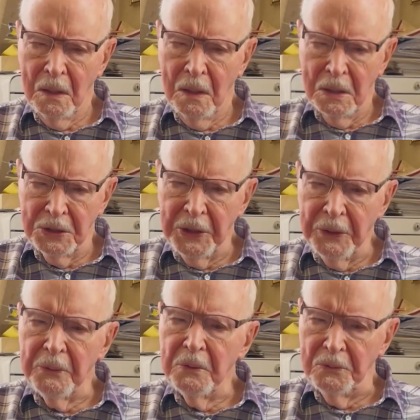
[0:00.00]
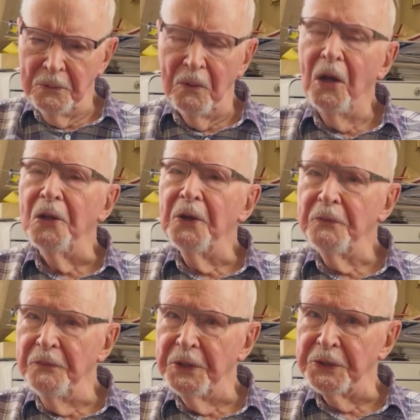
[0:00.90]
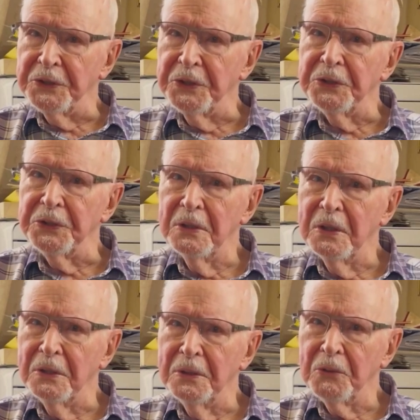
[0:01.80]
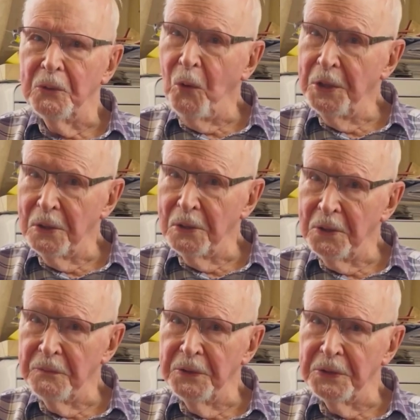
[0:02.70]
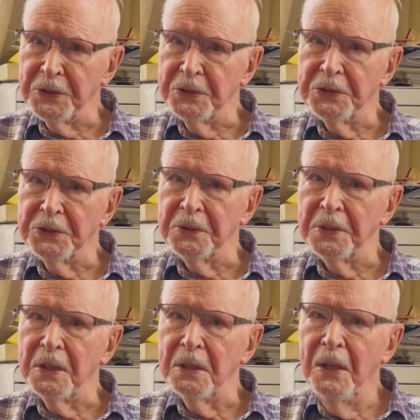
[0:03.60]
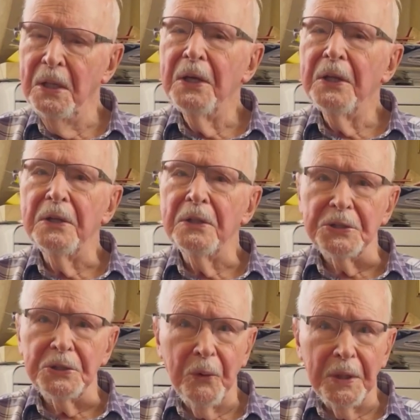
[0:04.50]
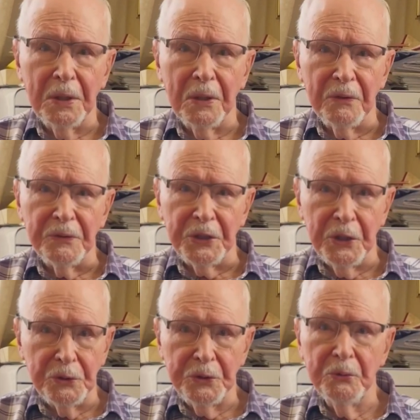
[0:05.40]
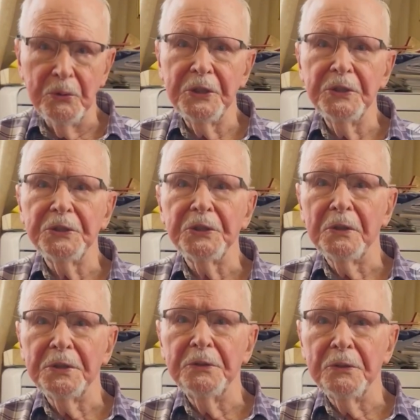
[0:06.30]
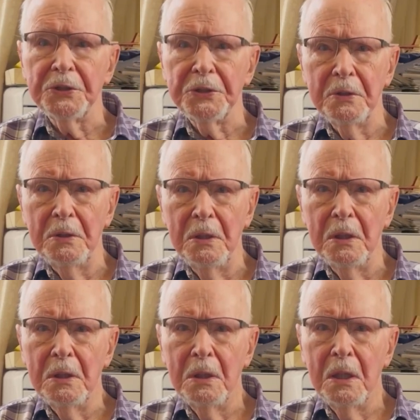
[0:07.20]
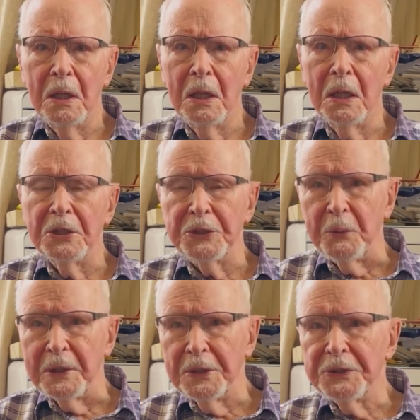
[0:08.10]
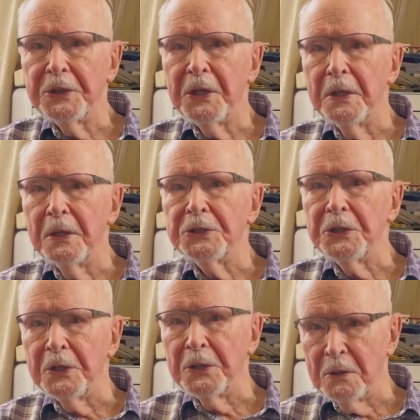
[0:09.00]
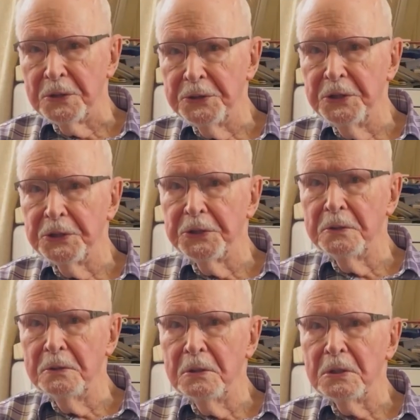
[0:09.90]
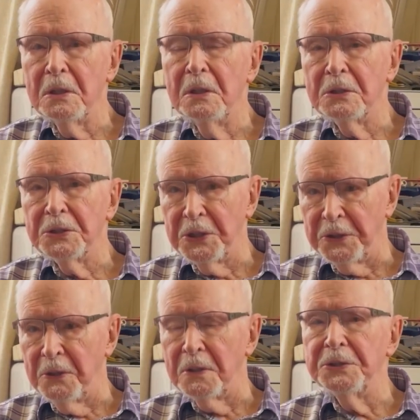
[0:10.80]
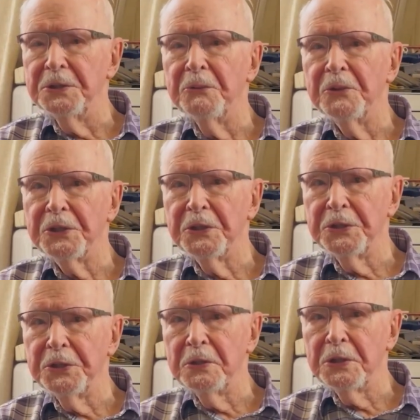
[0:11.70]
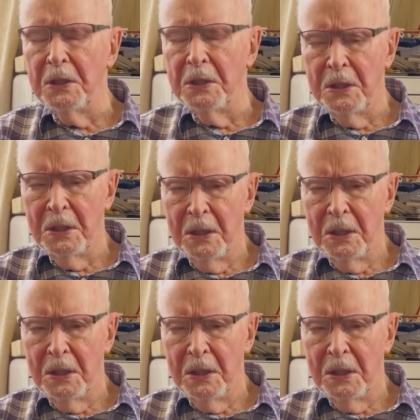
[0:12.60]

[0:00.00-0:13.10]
so there were a lot of nurses, quite a lot of nurses took it up. Quite a lot of social workers got interested, as well as psychology students, psychology researchers. And